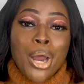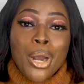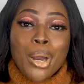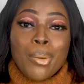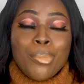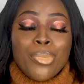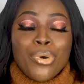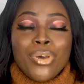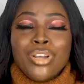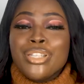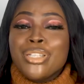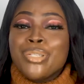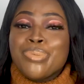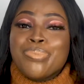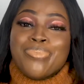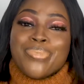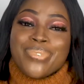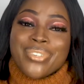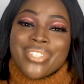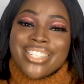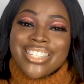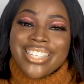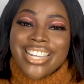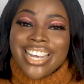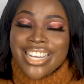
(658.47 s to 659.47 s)
and I'm going to
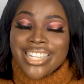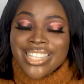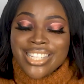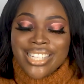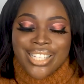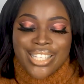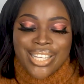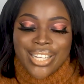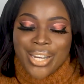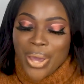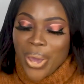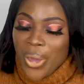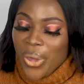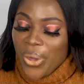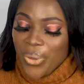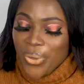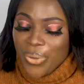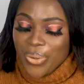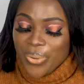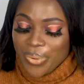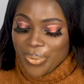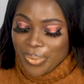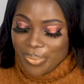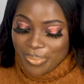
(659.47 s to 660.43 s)
present, you know.